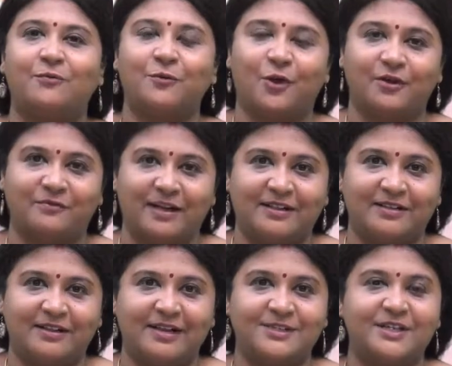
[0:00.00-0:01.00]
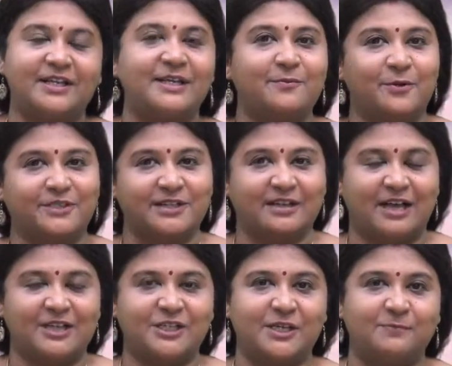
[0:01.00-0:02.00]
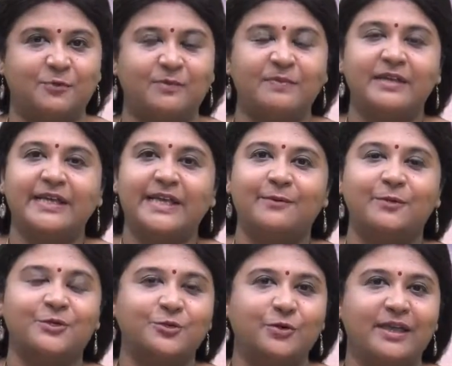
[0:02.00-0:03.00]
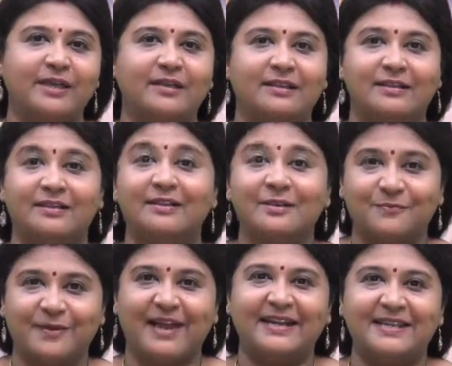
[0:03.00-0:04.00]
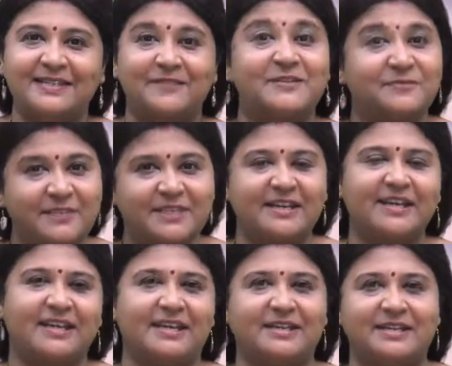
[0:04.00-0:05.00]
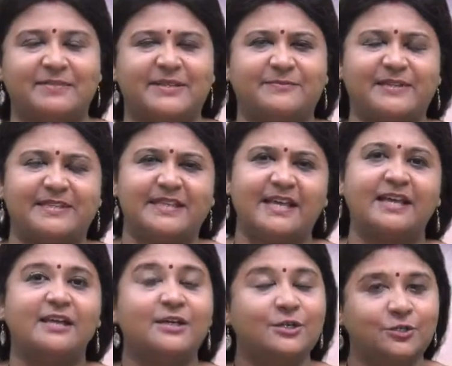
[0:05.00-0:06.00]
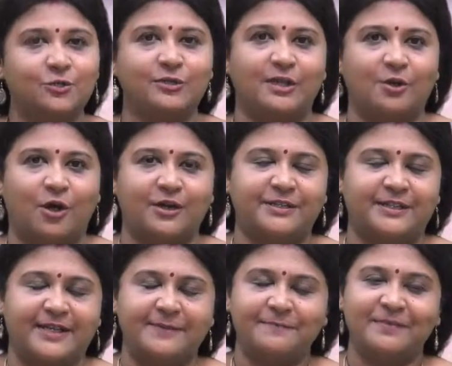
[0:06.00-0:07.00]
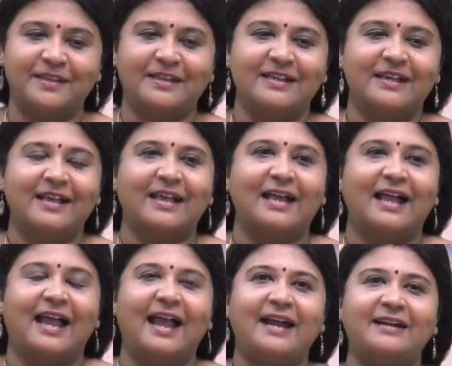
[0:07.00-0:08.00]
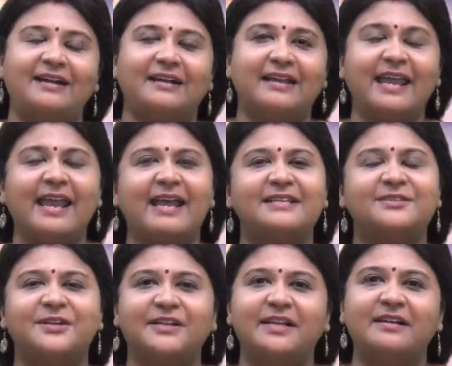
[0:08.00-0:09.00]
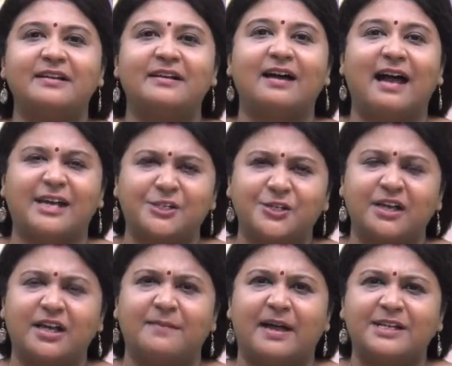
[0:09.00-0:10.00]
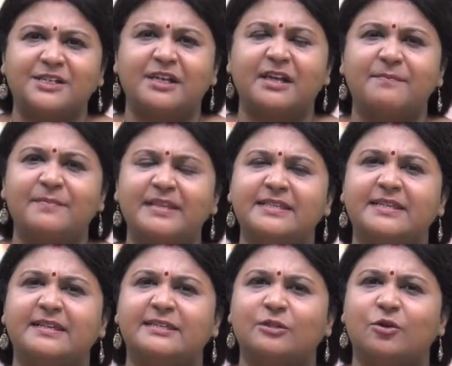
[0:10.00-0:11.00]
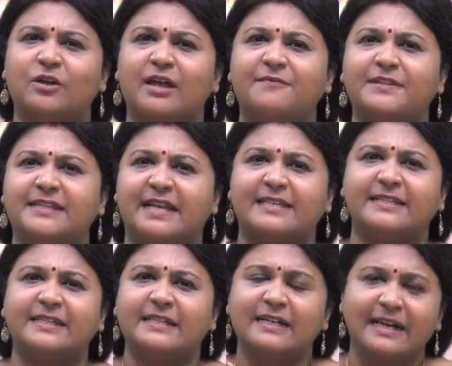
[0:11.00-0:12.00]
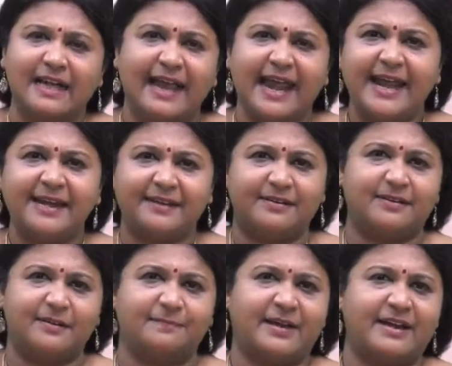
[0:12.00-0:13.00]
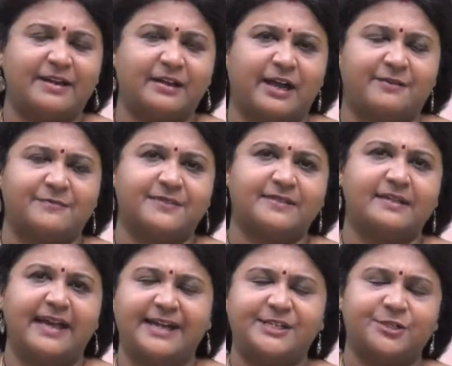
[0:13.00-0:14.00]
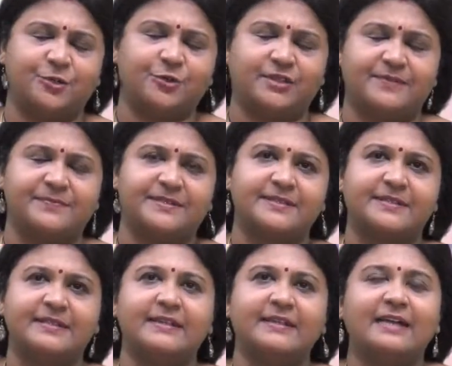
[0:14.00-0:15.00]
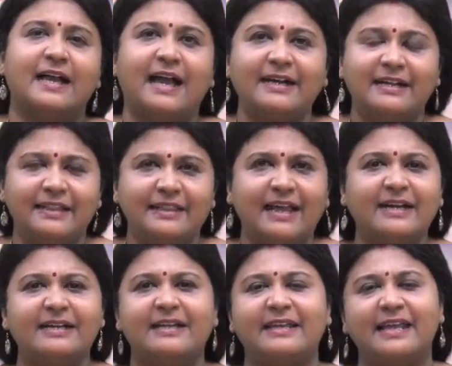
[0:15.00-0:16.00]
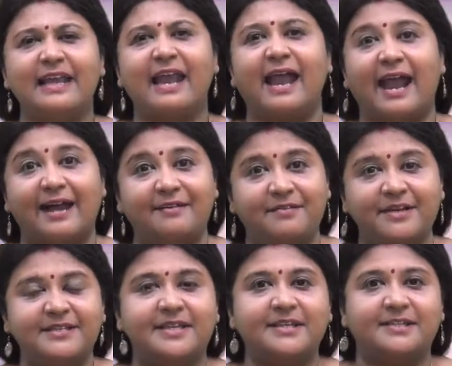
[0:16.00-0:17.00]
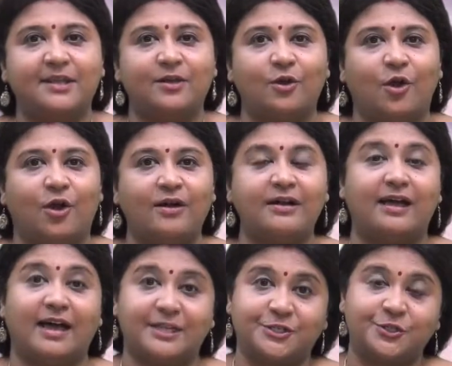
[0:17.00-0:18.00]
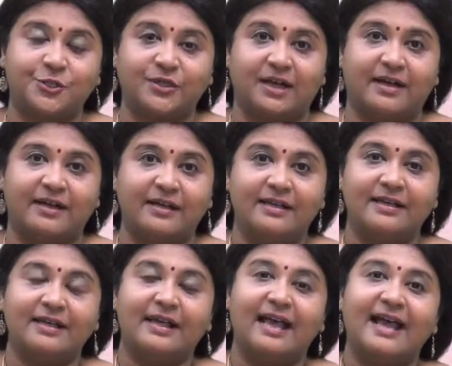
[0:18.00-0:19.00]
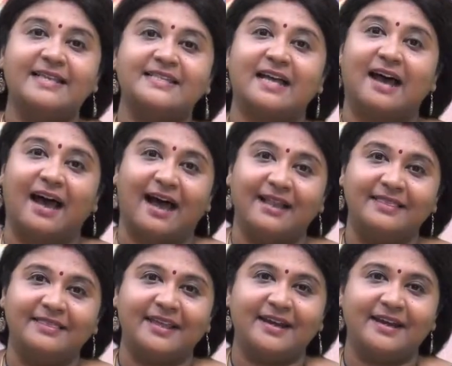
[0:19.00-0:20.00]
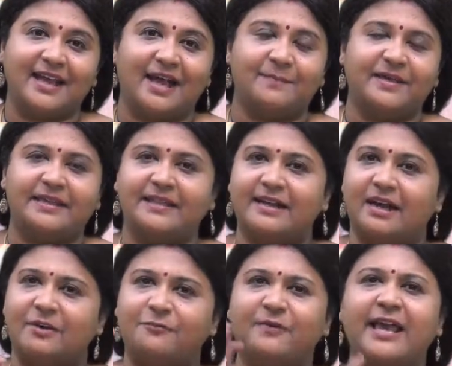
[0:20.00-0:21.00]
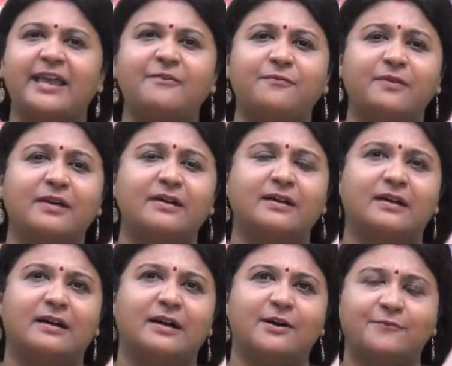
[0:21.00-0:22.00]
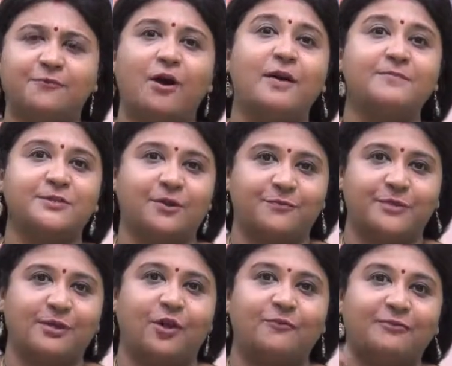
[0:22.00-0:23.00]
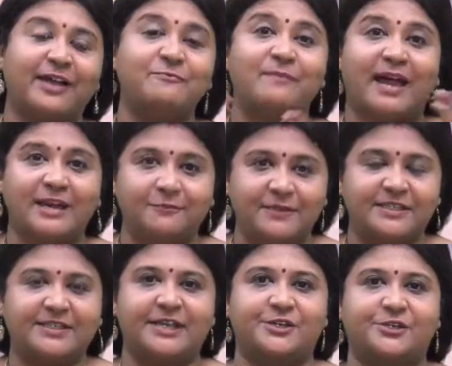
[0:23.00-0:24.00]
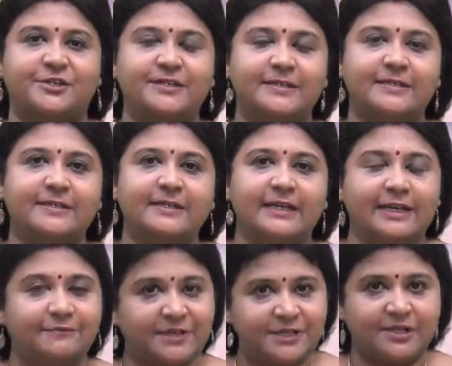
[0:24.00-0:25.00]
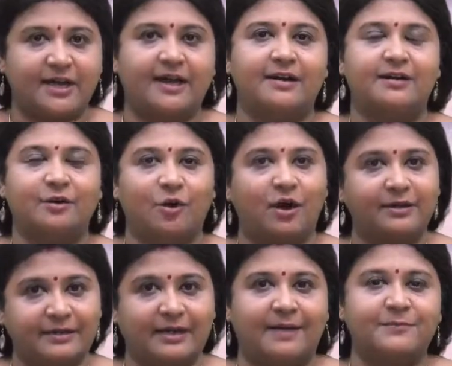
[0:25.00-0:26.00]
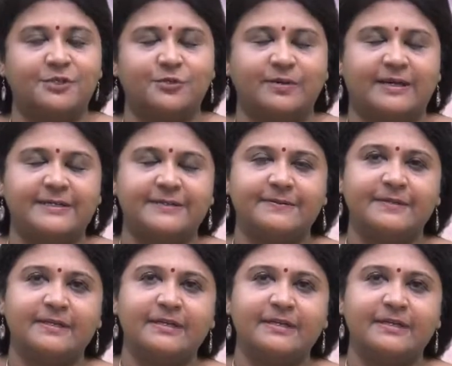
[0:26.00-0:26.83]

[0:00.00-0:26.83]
of Lord Valdaraja. He was in Kanjipuram. He was doing the fanning service, Visari Kainkariam as we say, to the Lord there. And he has written a Ashtakam. Ashtakam means a sloka which has 8 paragraphs, 8 stotrams. And in that he addresses the Lord Achyutha as Antaryami. There are 5 forms of the Lord, 5 manifestations in which our God comes to us.